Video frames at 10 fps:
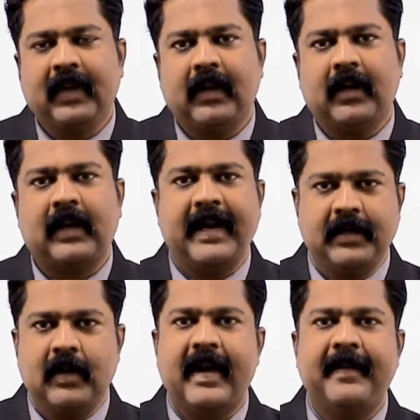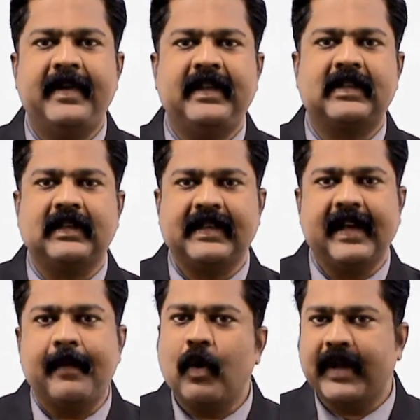right now I am discussing
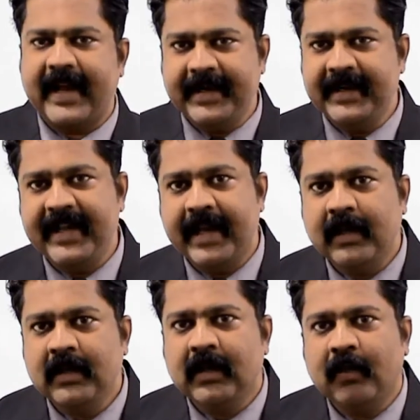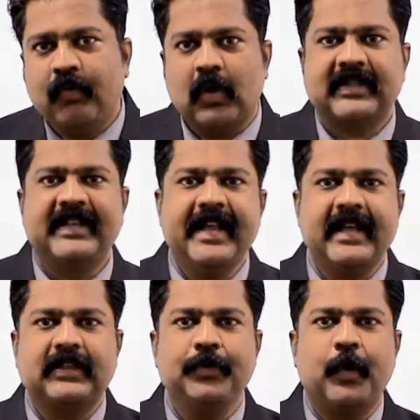about NDA. For
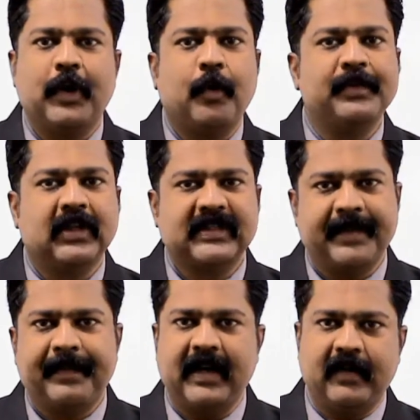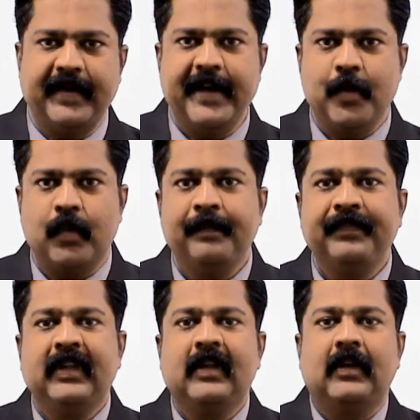CDS, you can observe separate video.
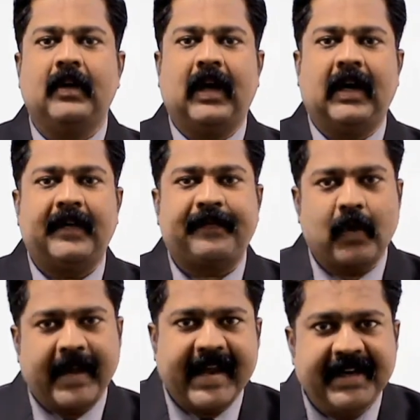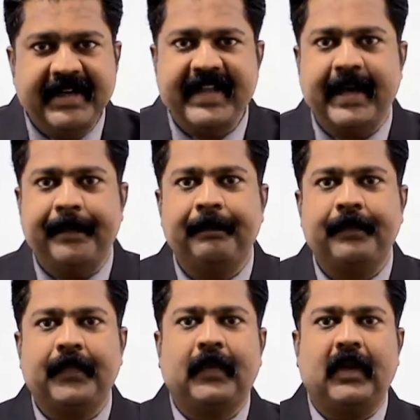For NDA,
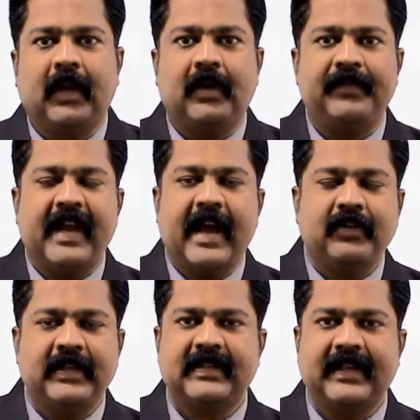we have this